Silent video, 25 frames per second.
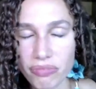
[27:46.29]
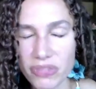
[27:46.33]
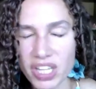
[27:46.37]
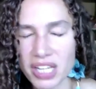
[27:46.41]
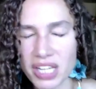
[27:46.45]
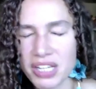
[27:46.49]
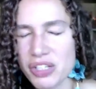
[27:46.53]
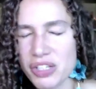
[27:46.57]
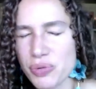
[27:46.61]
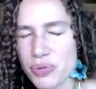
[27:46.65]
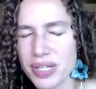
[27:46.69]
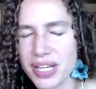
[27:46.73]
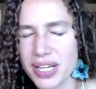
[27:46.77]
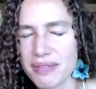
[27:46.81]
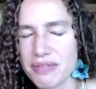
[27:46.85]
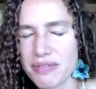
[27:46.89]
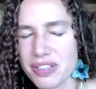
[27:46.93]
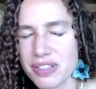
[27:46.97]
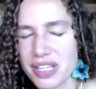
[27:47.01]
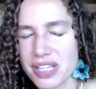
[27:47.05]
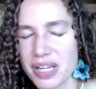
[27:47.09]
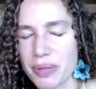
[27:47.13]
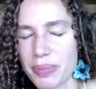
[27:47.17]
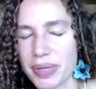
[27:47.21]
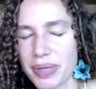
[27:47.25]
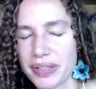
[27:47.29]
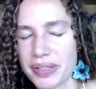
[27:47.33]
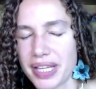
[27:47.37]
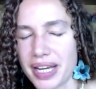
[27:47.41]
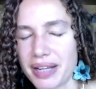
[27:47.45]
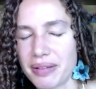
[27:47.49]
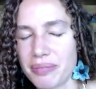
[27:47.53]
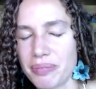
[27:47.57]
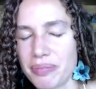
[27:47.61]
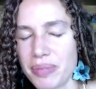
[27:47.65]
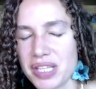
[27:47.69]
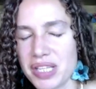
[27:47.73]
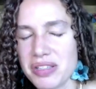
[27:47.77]
Here's what I have to say about
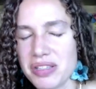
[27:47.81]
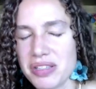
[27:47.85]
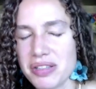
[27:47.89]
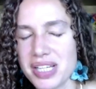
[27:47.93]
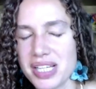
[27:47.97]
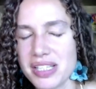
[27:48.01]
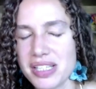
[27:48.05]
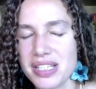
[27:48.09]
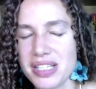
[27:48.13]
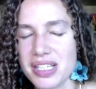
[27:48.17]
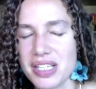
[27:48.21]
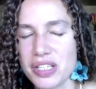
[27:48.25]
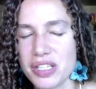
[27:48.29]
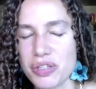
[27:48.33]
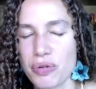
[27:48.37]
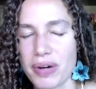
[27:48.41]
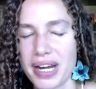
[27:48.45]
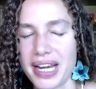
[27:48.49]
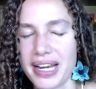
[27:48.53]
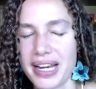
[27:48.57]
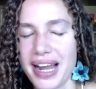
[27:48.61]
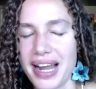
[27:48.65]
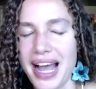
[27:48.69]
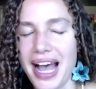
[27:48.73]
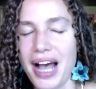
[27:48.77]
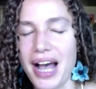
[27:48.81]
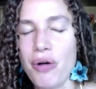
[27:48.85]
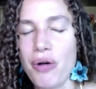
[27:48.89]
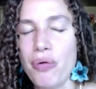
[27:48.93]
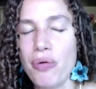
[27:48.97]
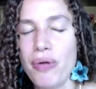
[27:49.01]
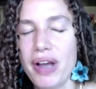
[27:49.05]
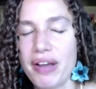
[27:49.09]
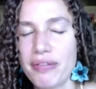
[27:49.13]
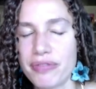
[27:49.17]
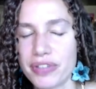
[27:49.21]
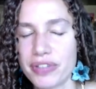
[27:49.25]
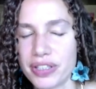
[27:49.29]
that. Muscle testing is great.
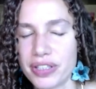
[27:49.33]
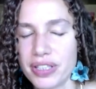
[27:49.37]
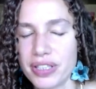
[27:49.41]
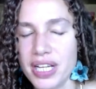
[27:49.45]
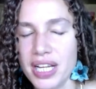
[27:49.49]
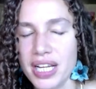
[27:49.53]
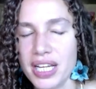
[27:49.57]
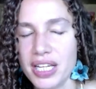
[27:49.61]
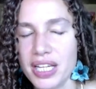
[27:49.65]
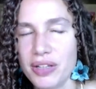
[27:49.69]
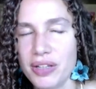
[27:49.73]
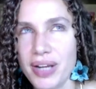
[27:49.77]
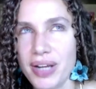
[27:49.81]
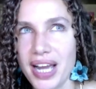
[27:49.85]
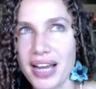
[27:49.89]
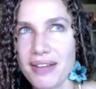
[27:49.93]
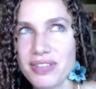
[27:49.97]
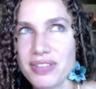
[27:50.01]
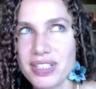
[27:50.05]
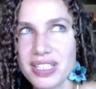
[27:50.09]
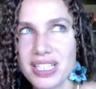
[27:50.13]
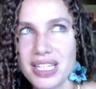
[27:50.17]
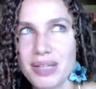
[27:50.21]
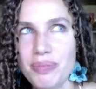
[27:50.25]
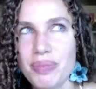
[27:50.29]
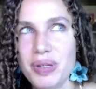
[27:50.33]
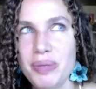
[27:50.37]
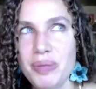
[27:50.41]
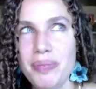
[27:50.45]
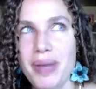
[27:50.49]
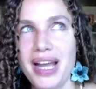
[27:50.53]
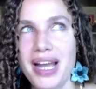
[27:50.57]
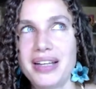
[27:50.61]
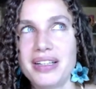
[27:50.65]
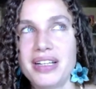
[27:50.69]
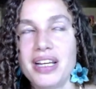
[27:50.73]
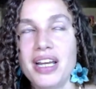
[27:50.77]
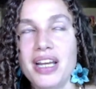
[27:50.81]
However, you have to keep in
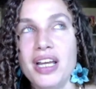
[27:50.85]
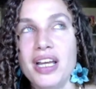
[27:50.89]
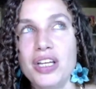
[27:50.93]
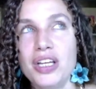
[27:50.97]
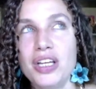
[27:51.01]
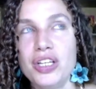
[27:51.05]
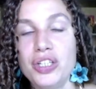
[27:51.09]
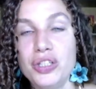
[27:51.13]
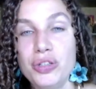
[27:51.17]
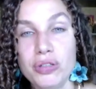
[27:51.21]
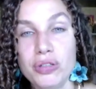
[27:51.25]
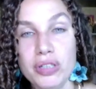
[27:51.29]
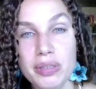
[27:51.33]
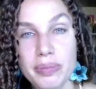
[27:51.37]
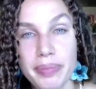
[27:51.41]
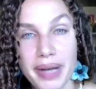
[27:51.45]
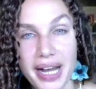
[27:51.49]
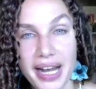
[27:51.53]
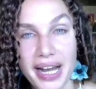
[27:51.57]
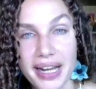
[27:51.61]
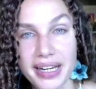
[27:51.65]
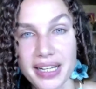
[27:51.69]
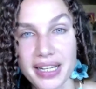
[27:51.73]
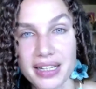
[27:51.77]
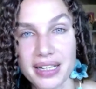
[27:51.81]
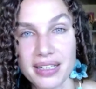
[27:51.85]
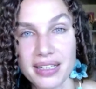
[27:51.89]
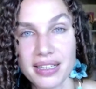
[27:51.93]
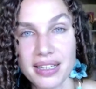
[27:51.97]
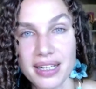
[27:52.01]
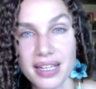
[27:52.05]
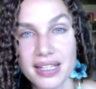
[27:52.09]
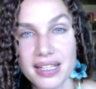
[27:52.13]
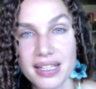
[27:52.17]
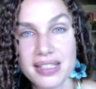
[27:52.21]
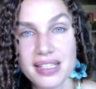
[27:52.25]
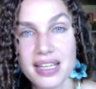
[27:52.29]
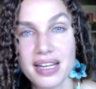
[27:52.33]
mind your body
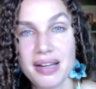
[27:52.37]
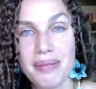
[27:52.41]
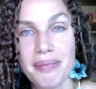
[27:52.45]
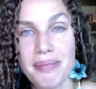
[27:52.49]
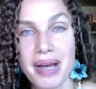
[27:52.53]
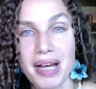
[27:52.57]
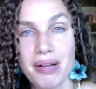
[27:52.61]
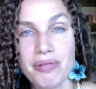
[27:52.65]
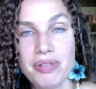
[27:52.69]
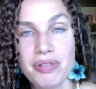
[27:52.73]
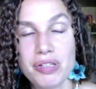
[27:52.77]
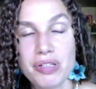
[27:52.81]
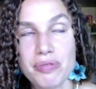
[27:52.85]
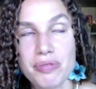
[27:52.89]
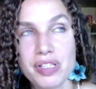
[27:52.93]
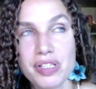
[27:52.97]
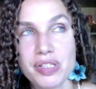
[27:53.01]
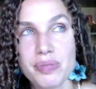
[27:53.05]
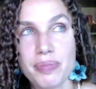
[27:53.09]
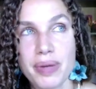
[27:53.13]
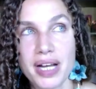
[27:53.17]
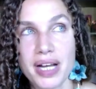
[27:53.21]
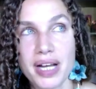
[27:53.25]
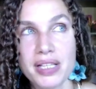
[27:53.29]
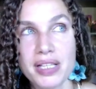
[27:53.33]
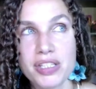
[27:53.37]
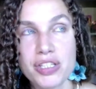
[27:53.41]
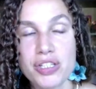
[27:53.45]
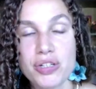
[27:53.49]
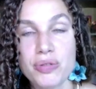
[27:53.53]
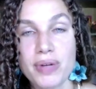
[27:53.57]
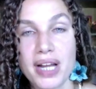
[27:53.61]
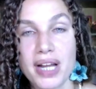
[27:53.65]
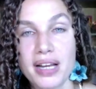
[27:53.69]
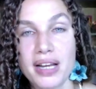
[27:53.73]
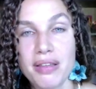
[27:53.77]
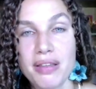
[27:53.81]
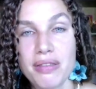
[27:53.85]
is going to mount a response to
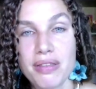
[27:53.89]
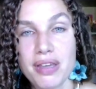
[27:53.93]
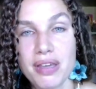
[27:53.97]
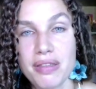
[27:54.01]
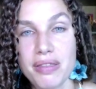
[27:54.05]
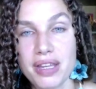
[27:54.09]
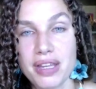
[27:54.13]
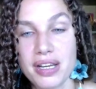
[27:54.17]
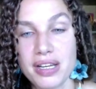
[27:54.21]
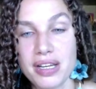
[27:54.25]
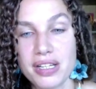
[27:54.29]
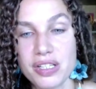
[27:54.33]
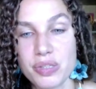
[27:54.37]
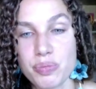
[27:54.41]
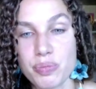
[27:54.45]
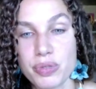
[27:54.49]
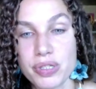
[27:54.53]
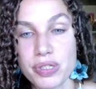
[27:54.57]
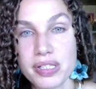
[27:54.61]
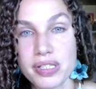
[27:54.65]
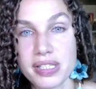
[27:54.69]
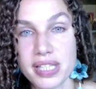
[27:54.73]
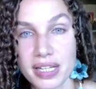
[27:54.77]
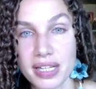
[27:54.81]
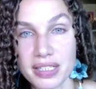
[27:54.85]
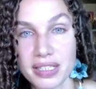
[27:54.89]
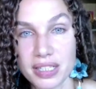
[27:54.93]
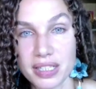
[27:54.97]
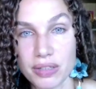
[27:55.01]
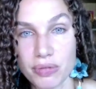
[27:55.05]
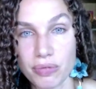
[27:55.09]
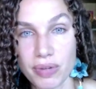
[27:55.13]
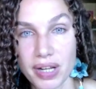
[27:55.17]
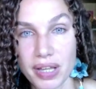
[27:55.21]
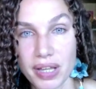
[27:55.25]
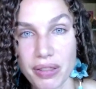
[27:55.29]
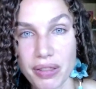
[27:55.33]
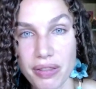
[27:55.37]
anything that it is presented
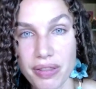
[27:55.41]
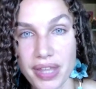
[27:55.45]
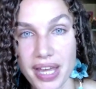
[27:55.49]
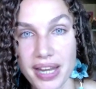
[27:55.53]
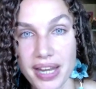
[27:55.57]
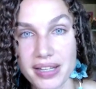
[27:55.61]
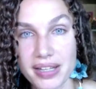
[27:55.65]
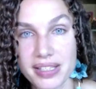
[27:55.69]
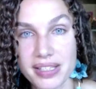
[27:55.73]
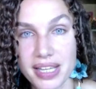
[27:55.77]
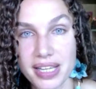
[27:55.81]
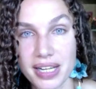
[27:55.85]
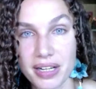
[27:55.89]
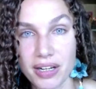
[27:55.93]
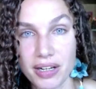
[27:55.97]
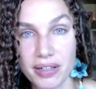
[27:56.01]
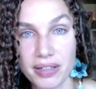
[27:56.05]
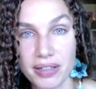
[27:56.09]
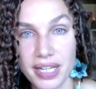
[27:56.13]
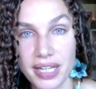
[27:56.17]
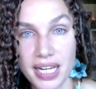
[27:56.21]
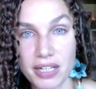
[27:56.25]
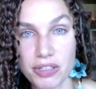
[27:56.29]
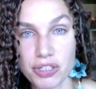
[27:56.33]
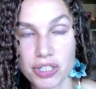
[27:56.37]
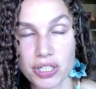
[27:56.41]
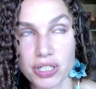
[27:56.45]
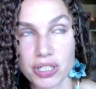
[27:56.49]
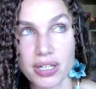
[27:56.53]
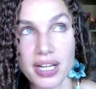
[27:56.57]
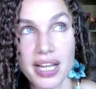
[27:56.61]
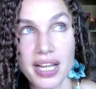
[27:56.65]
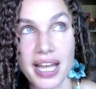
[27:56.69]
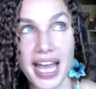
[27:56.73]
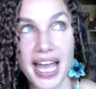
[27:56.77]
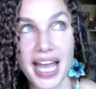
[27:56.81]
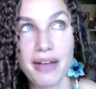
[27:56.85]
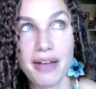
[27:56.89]
with. That is in our nature.
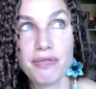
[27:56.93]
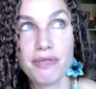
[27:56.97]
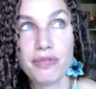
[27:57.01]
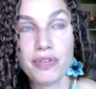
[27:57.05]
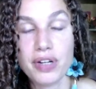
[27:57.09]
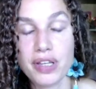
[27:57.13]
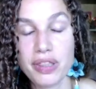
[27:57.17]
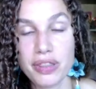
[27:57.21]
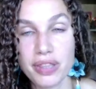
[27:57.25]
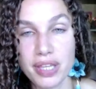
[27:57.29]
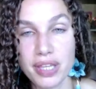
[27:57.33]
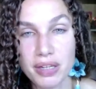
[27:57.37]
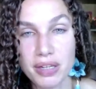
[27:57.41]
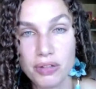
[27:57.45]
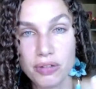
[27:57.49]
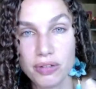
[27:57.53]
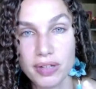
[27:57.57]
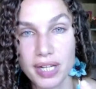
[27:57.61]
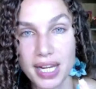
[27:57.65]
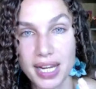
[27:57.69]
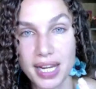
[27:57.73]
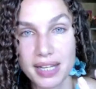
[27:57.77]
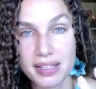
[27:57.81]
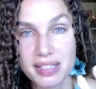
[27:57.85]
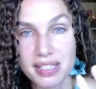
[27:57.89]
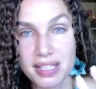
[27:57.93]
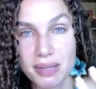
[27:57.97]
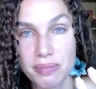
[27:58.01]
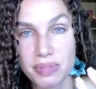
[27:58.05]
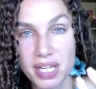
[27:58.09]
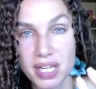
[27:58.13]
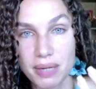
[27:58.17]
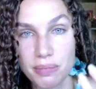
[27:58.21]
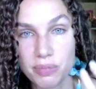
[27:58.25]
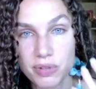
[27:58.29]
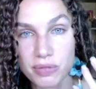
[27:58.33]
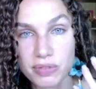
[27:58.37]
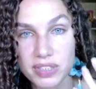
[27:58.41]
Everything creates some
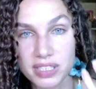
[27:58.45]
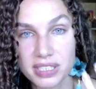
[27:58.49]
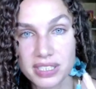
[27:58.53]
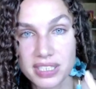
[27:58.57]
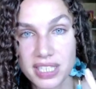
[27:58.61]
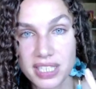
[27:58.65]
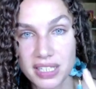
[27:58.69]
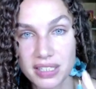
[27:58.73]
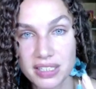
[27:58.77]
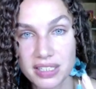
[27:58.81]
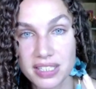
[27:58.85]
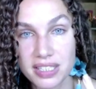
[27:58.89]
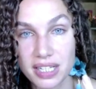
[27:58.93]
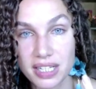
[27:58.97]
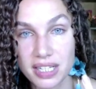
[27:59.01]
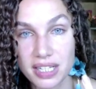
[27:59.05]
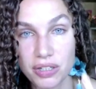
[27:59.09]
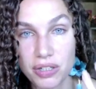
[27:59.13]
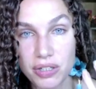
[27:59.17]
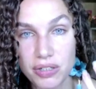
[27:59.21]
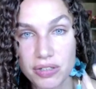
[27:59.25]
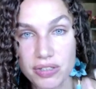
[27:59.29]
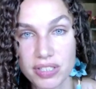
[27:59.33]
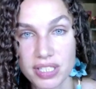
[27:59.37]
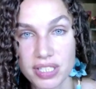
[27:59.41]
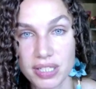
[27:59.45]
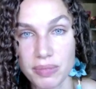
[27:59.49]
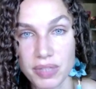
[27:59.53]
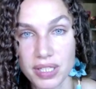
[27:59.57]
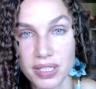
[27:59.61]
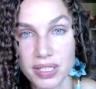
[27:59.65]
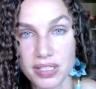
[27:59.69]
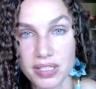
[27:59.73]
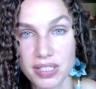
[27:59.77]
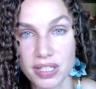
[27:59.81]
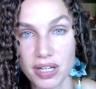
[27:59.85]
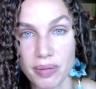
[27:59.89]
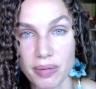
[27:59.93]
type of signal or
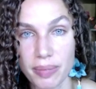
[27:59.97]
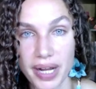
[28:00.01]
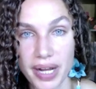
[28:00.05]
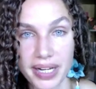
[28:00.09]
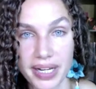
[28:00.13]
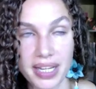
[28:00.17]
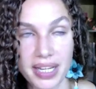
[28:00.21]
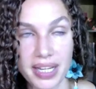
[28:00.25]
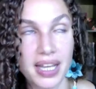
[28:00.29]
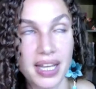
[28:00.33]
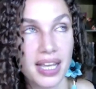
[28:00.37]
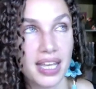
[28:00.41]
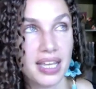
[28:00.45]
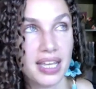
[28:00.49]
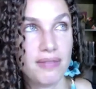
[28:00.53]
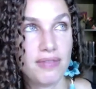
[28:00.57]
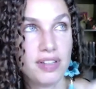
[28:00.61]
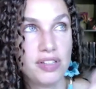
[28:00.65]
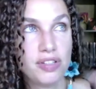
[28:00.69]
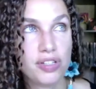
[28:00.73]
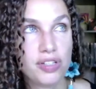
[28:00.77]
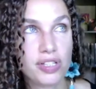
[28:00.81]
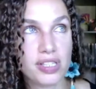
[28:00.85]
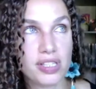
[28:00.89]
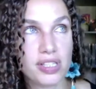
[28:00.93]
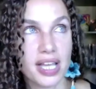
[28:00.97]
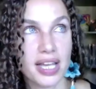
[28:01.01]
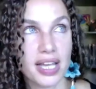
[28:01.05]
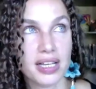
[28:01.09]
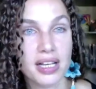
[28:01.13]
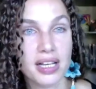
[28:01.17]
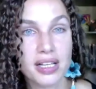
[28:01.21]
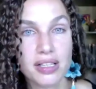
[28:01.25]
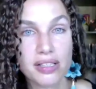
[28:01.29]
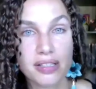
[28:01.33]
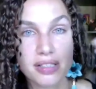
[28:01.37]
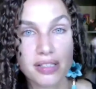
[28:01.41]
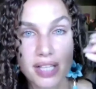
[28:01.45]
stimulus in our body, even just like
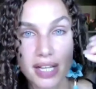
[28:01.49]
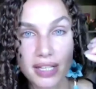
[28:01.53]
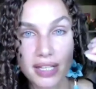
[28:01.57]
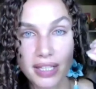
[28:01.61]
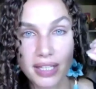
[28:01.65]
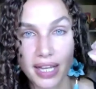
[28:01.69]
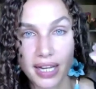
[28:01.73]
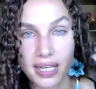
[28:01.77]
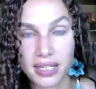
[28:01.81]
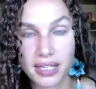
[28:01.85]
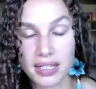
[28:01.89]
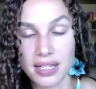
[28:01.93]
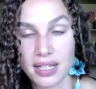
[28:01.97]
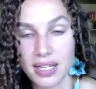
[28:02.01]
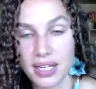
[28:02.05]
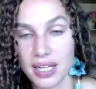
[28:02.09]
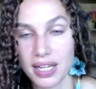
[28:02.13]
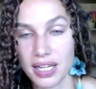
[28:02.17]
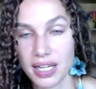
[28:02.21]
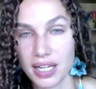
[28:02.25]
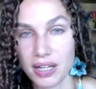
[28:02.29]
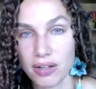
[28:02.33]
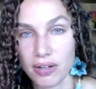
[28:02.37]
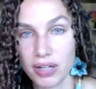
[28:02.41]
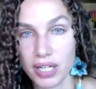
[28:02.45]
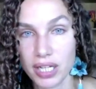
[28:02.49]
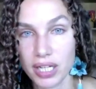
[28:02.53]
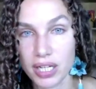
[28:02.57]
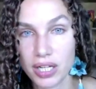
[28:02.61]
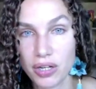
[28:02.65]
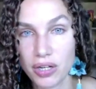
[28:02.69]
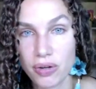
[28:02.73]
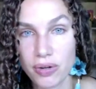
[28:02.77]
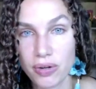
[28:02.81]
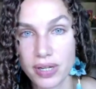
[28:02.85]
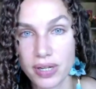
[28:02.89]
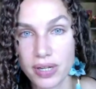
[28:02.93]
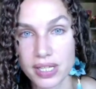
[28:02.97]
sunlight, hearing a
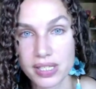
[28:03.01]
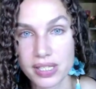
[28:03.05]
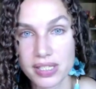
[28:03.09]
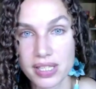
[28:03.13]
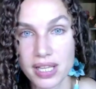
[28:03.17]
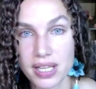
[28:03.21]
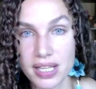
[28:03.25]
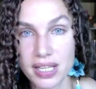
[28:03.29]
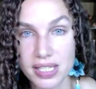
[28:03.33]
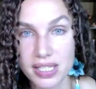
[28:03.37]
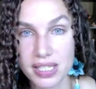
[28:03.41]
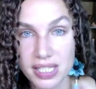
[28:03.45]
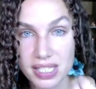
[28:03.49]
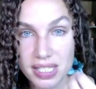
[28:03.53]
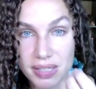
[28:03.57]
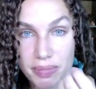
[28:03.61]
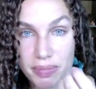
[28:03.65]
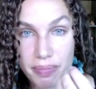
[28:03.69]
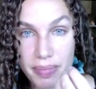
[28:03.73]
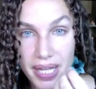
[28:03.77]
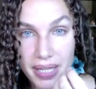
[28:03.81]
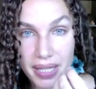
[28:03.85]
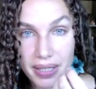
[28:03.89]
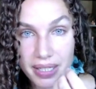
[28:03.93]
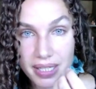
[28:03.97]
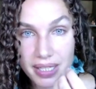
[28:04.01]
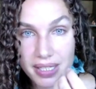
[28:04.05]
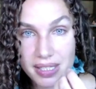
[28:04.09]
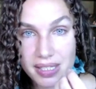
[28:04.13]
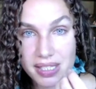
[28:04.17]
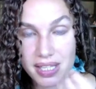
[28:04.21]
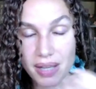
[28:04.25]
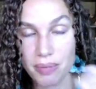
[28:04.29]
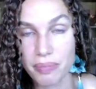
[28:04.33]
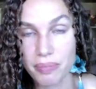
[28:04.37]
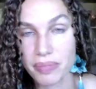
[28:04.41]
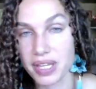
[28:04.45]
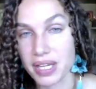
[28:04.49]
noise, smelling
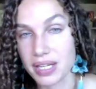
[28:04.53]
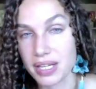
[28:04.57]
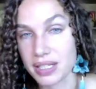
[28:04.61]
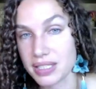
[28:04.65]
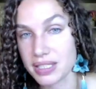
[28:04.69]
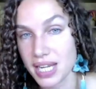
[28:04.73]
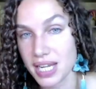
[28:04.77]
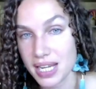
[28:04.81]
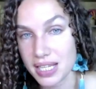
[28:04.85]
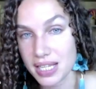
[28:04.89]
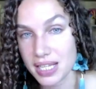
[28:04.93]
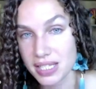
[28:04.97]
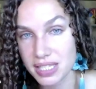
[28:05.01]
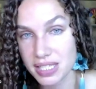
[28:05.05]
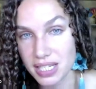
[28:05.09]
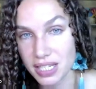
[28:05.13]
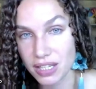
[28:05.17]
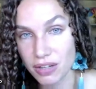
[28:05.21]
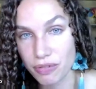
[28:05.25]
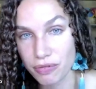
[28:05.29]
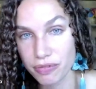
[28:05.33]
something, tasting a